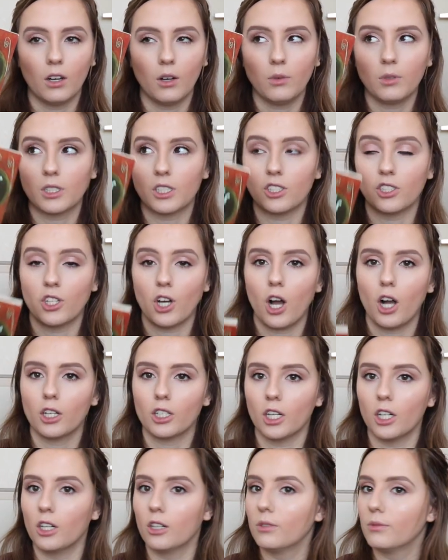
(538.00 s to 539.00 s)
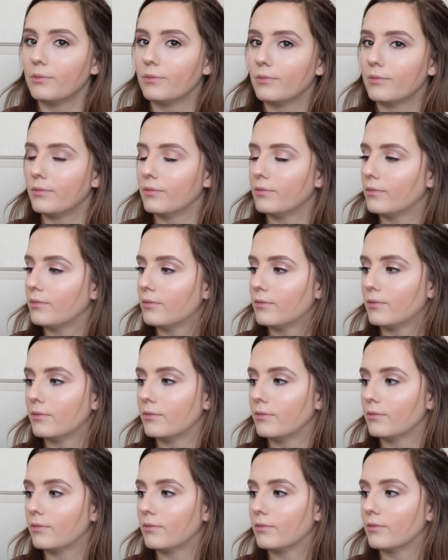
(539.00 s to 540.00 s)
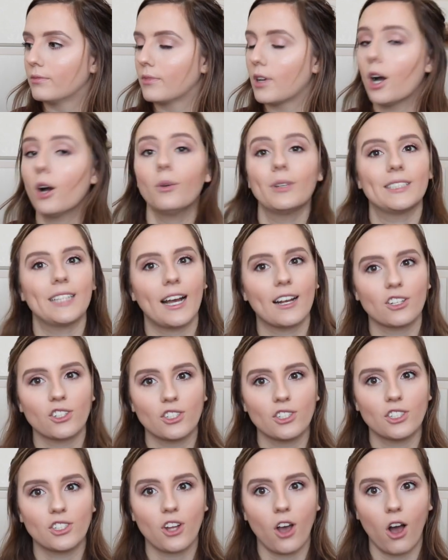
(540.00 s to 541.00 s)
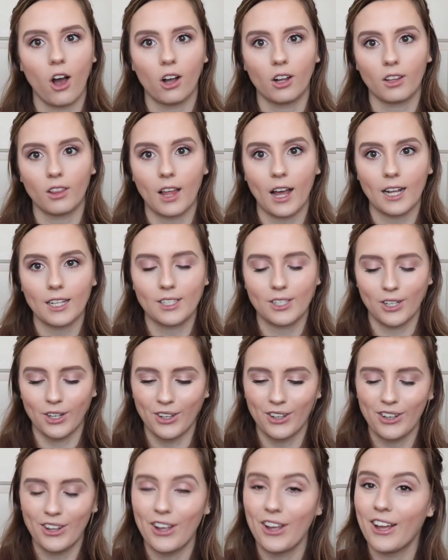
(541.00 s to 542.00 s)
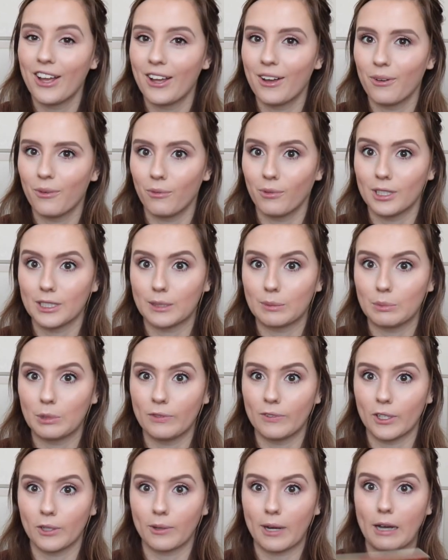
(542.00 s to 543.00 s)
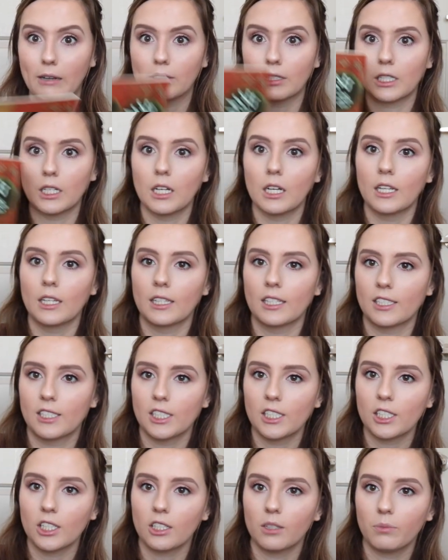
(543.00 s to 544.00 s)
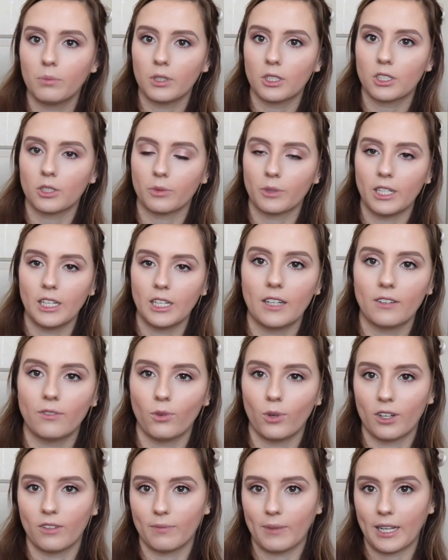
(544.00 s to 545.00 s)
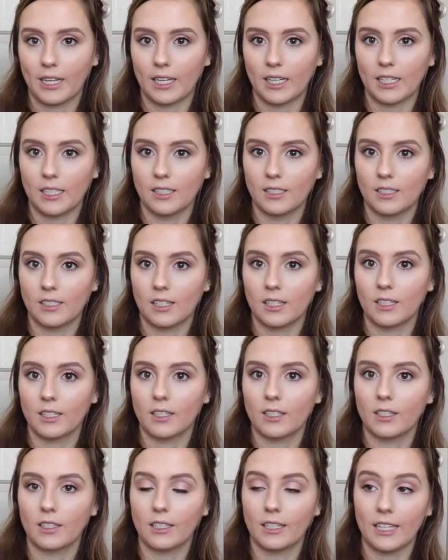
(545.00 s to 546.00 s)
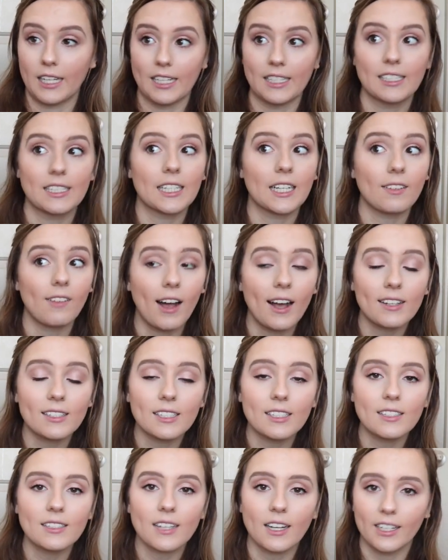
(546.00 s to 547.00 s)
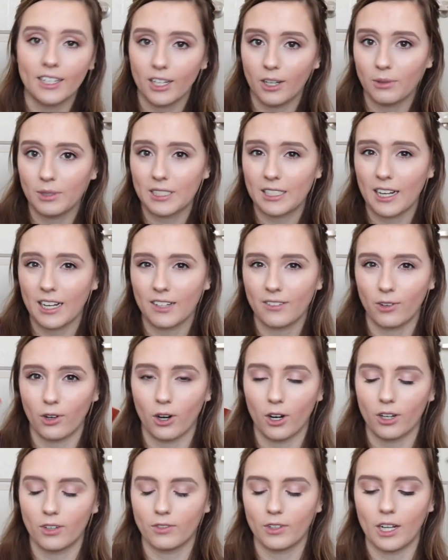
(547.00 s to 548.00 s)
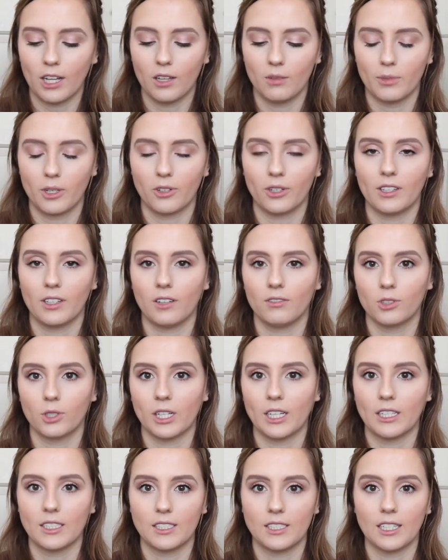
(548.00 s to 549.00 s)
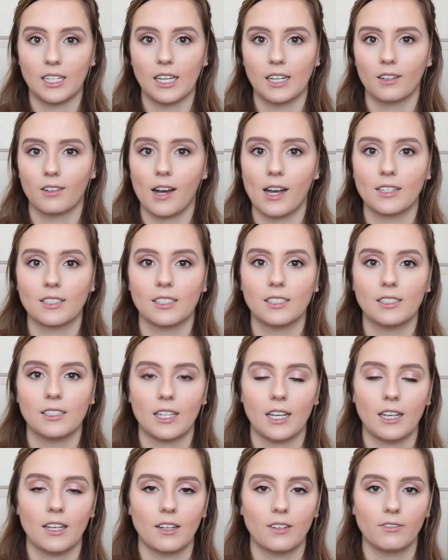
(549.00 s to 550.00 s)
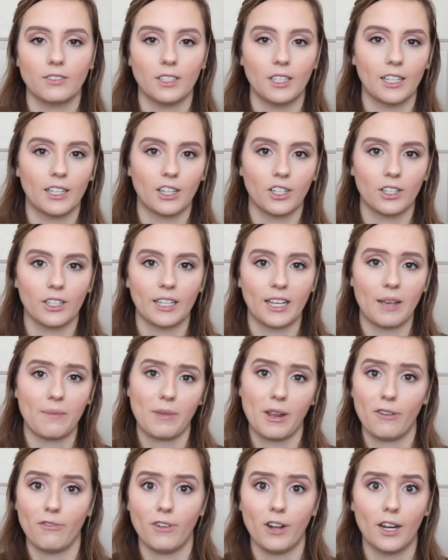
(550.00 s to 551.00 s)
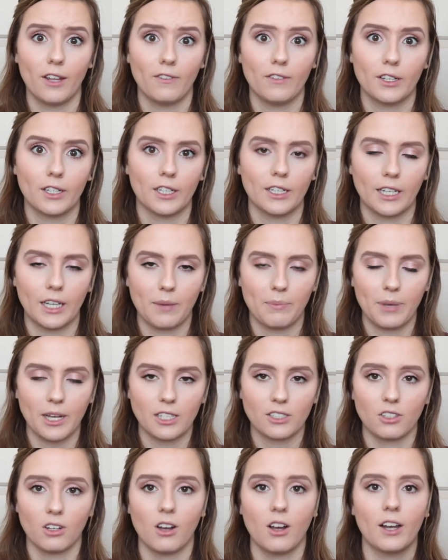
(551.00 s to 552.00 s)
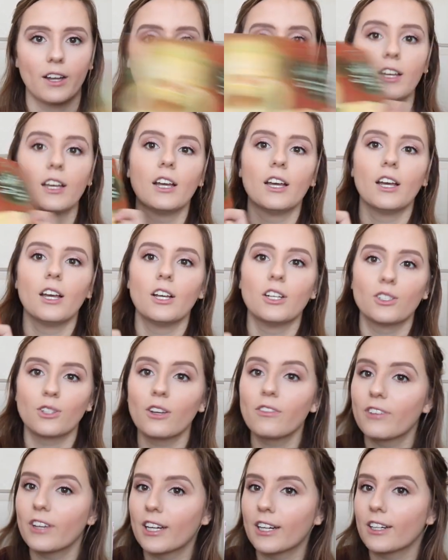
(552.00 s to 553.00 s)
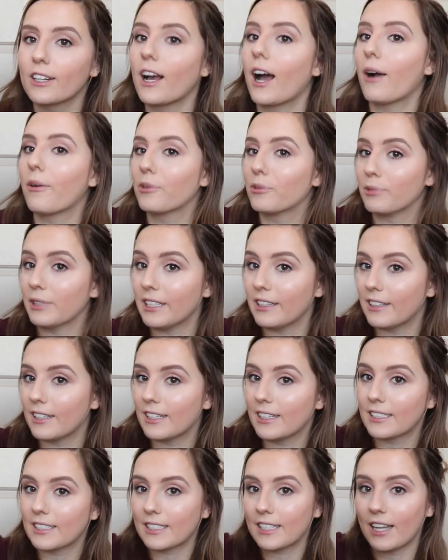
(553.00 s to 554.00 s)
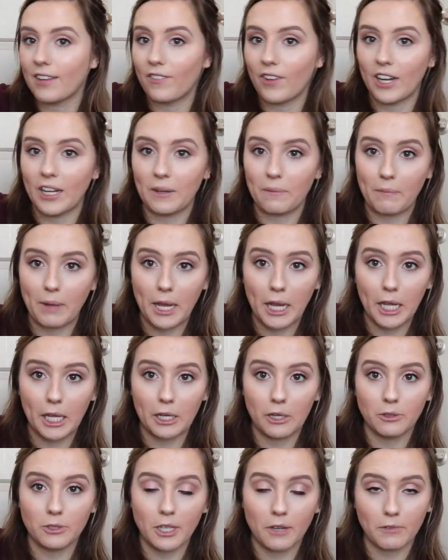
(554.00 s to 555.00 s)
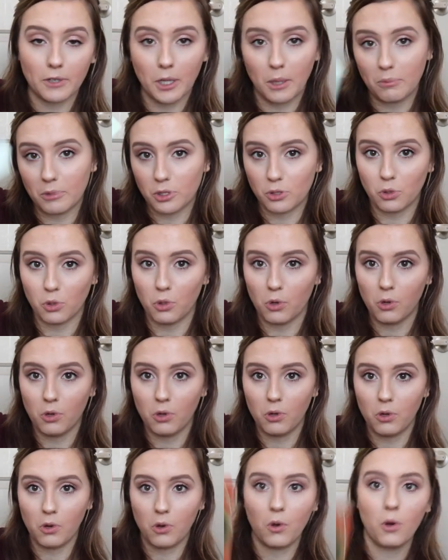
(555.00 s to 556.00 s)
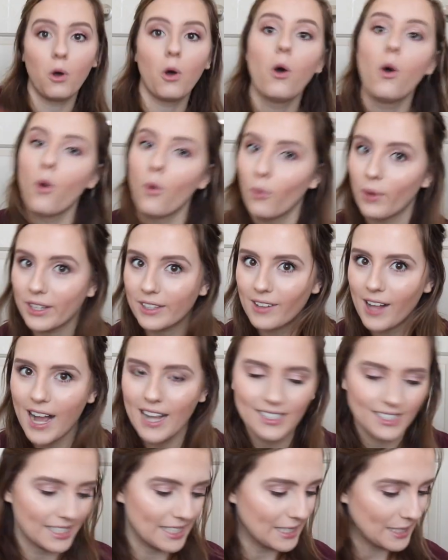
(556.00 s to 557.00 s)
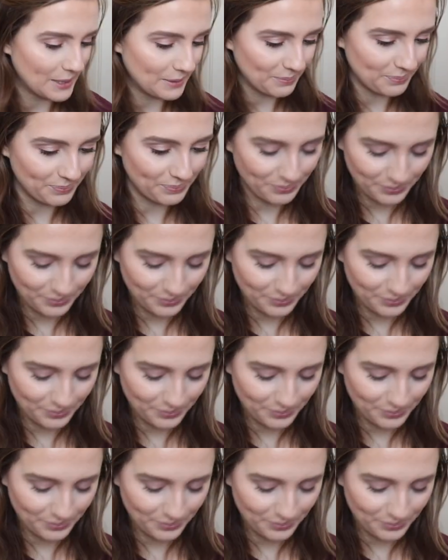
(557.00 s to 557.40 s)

Oh, it's a doggo. Oh, it's Ashley's dog. That's what's moving around. This is a good book to if one of my kids gets glasses. I know it's kind of hard for elementary level kids to get glasses. They feel like they're gonna get made fun of, they're gonna get picked on. So I figured I would read this if any of my kiddos ever come to school with glasses.